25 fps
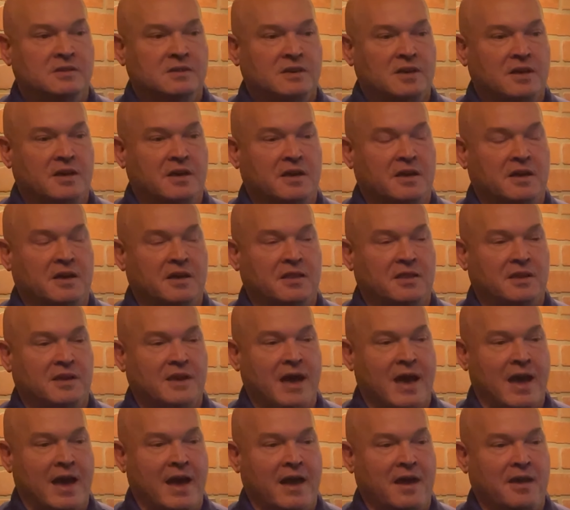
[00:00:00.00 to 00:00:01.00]
Uh, the
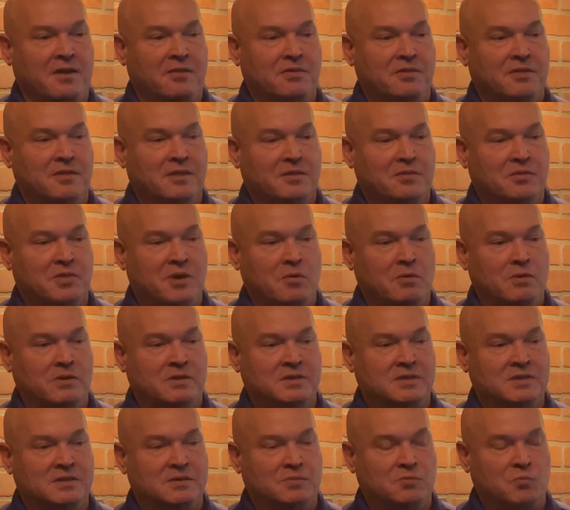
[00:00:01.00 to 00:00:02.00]
guy that
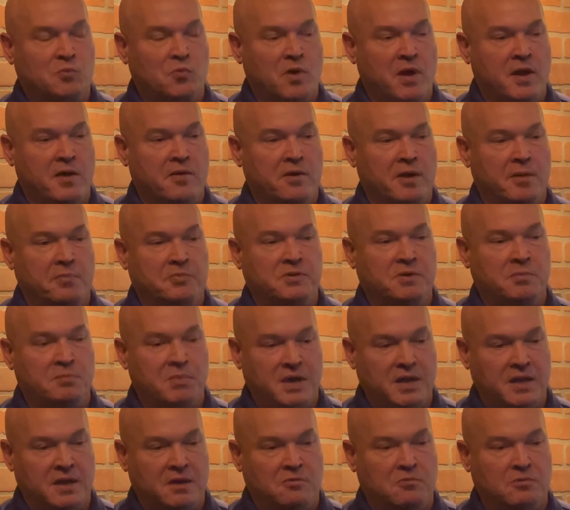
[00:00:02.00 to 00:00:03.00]
was runner up to
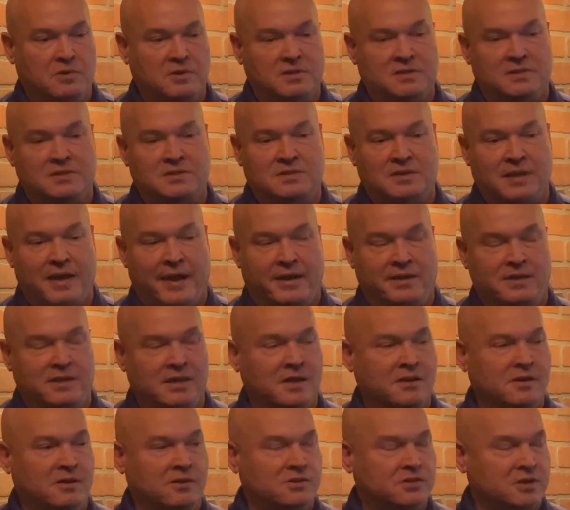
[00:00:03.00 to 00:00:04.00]
me was like 10
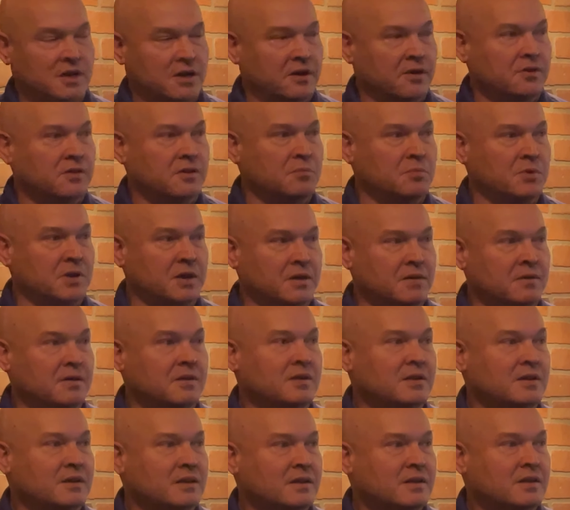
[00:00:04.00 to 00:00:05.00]
years younger than me.
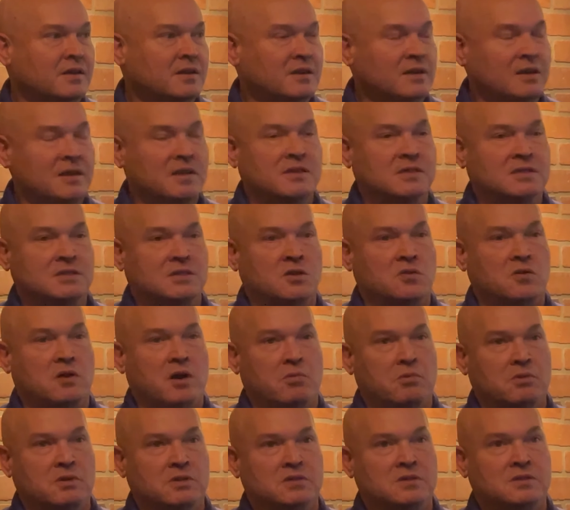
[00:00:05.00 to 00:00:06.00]
And so I
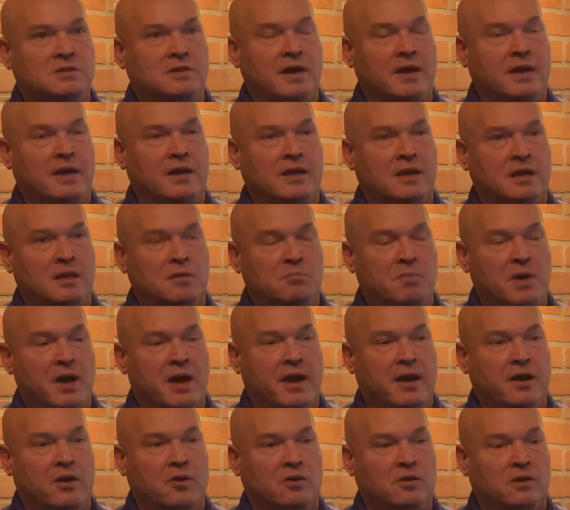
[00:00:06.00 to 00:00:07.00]
was like in
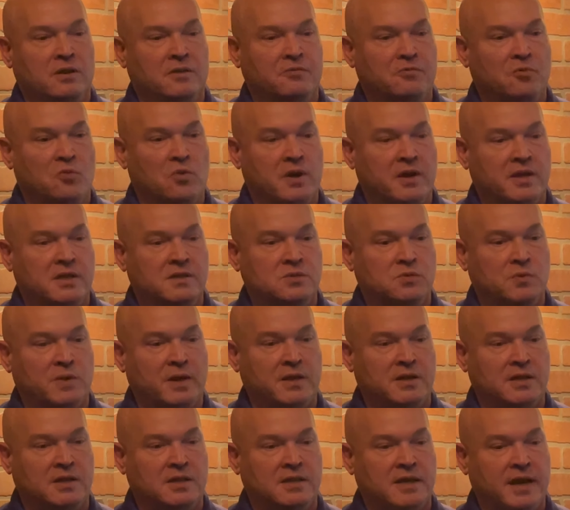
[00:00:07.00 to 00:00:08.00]
my early 40s when I
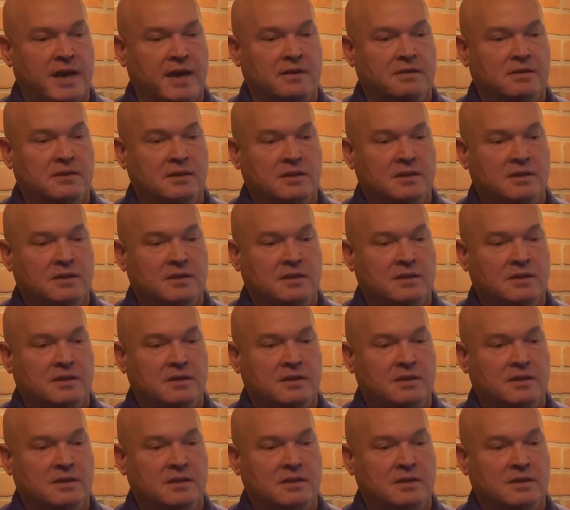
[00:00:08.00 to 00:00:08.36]
did that.